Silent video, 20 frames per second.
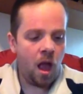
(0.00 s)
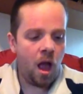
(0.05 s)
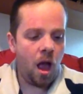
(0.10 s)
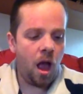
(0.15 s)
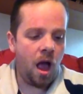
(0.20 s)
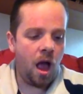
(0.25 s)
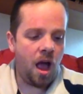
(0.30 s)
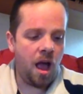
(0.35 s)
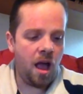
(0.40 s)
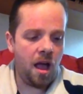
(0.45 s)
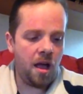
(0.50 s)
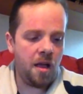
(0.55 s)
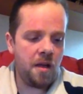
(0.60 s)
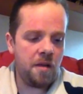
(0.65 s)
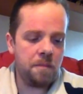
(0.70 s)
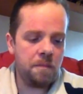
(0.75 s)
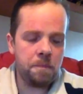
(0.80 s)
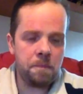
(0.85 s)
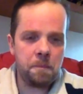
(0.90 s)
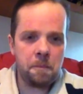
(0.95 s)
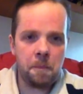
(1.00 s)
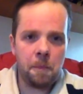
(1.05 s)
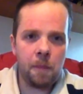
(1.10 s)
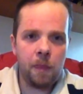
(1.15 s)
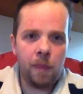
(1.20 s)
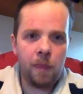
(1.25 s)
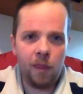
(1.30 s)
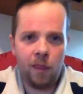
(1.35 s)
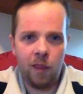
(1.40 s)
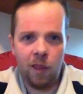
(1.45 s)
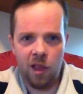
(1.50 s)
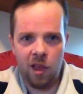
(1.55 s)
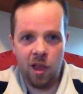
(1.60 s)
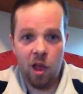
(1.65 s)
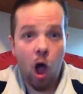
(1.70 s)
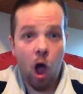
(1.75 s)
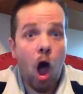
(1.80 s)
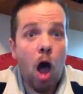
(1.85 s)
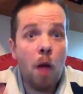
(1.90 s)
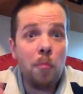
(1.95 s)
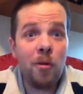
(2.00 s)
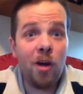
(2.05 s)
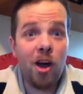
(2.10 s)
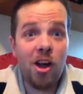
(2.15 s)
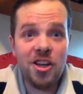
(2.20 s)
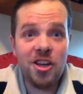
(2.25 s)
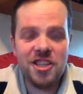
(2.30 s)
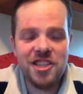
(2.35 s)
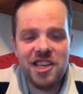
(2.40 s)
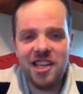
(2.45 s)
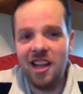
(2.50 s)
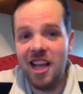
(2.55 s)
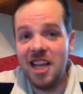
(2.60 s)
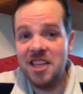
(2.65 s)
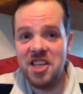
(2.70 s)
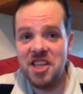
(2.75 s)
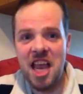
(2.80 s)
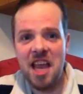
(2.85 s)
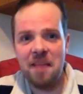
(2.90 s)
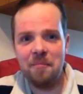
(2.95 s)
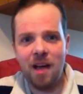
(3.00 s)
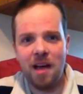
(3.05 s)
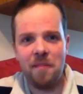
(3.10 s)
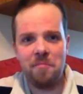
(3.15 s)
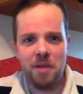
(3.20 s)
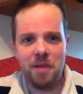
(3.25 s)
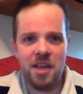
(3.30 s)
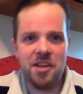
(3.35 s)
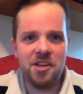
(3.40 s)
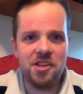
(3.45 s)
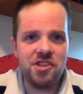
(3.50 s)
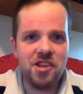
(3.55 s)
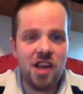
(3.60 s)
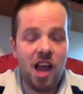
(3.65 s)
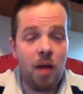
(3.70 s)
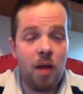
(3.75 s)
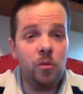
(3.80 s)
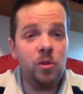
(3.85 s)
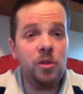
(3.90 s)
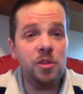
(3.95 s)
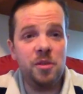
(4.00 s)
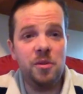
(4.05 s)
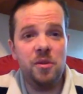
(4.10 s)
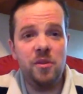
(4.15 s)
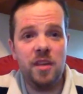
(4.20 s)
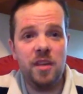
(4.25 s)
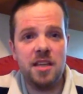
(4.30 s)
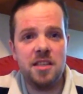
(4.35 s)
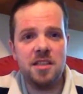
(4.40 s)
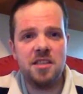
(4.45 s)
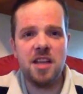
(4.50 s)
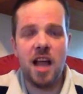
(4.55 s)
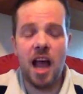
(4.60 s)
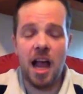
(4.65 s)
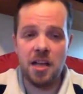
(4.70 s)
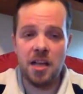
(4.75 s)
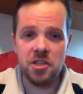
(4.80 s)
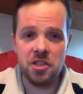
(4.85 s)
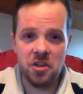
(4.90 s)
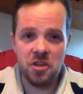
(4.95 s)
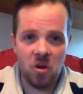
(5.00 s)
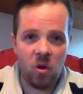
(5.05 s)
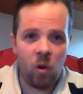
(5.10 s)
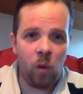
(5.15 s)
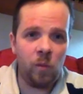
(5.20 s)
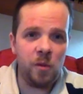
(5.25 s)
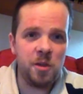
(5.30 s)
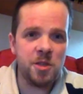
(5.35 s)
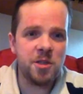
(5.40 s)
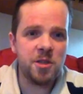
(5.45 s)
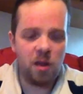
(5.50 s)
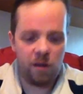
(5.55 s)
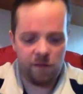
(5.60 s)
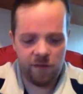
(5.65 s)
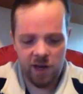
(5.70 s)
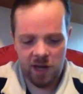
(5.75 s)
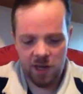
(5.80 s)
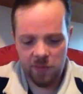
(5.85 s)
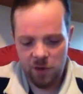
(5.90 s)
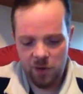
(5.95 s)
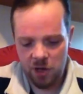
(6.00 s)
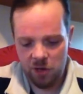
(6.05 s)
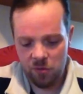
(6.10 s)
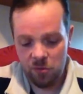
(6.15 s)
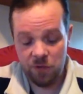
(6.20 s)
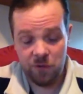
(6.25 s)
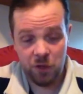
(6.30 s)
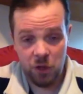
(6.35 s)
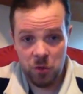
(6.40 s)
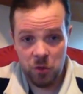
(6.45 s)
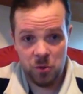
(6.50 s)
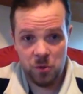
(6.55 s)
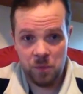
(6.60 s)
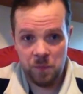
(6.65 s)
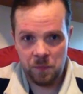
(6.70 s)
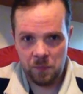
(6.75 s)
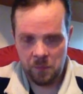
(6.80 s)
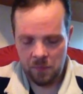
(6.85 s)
Up until I take my pinch, I will do this as a normal Snuff Anybody review.